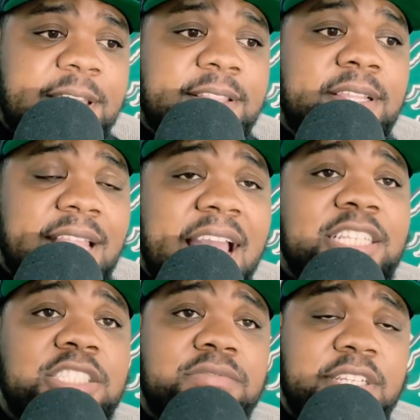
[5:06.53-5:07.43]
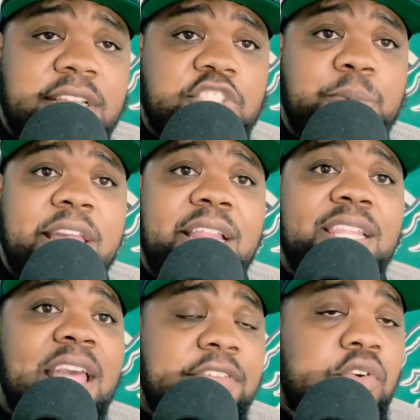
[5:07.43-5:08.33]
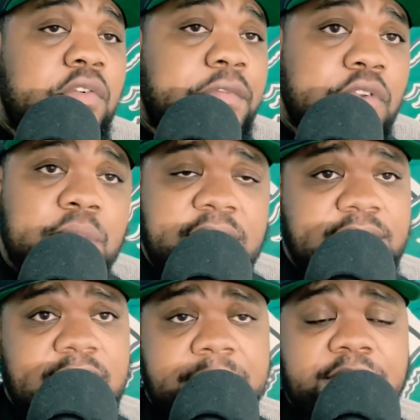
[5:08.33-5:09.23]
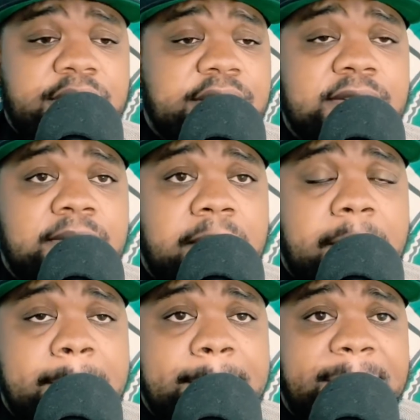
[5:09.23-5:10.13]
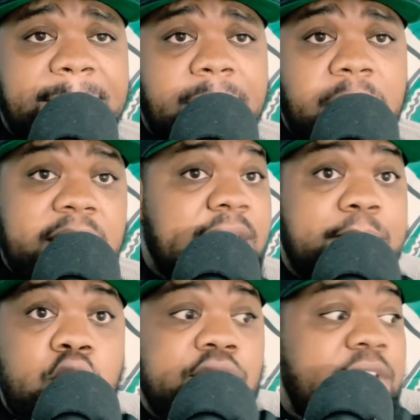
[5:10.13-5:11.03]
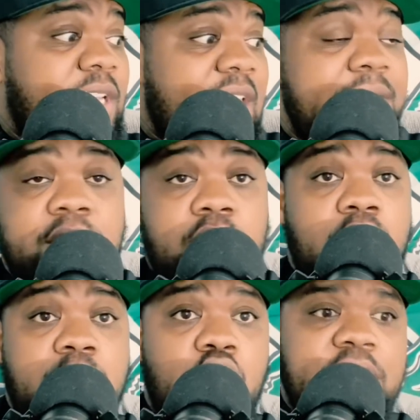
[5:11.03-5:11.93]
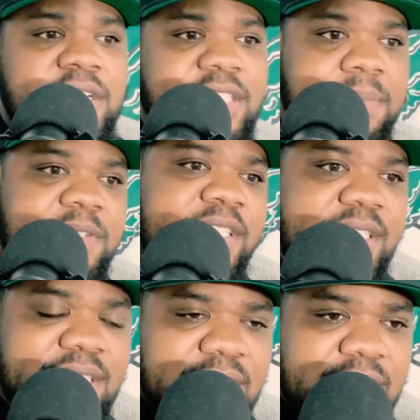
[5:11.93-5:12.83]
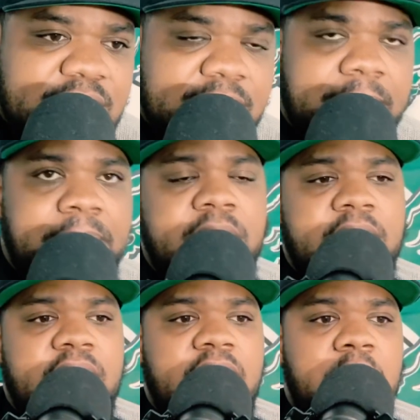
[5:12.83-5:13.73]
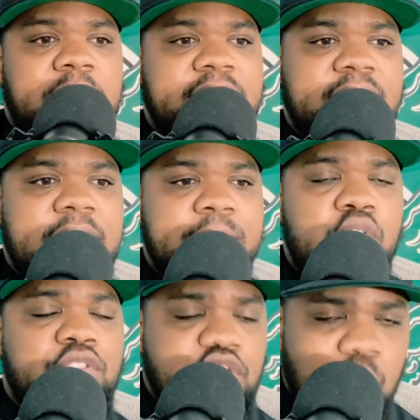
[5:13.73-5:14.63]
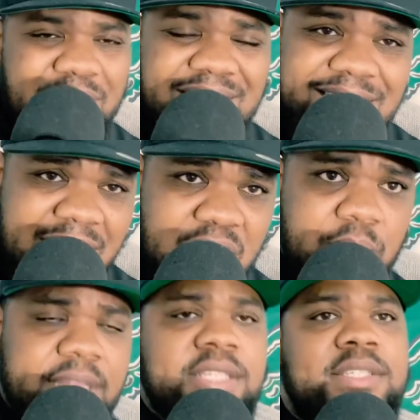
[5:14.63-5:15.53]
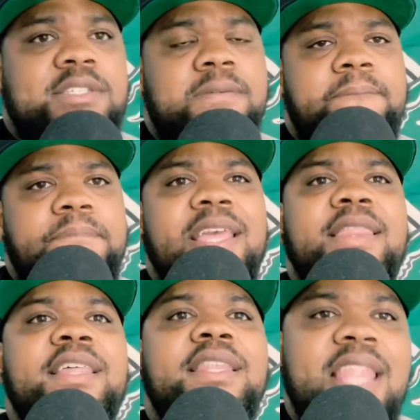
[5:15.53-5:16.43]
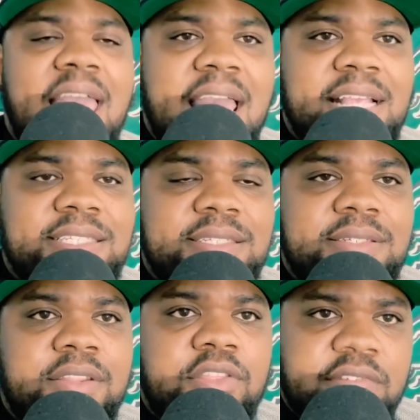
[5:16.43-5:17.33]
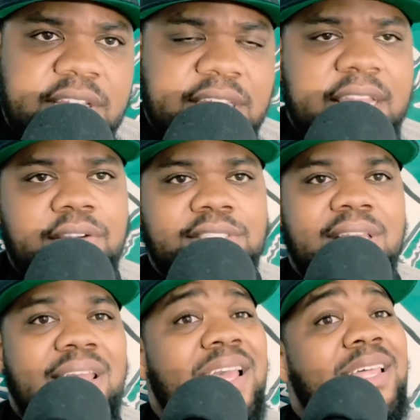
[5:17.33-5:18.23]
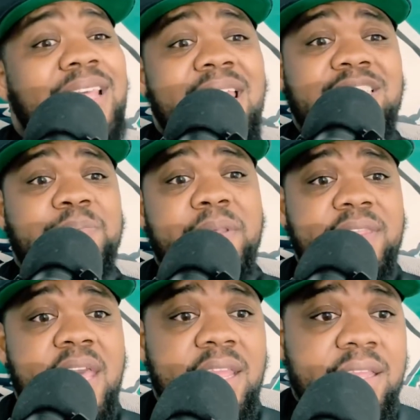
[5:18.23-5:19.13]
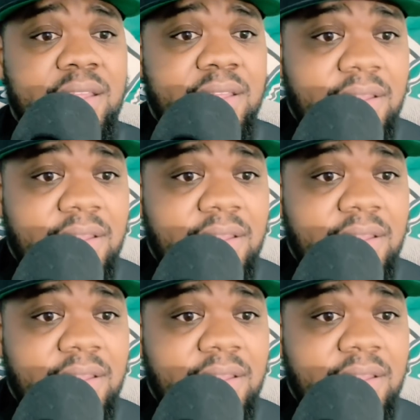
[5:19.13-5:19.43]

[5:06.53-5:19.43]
the last 3 years, we had 11 or few interceptions. We didn't get more than 11 or more interceptions in a season, and we didn't get more than 20 takeaways in the last 3 years. That is pathetic.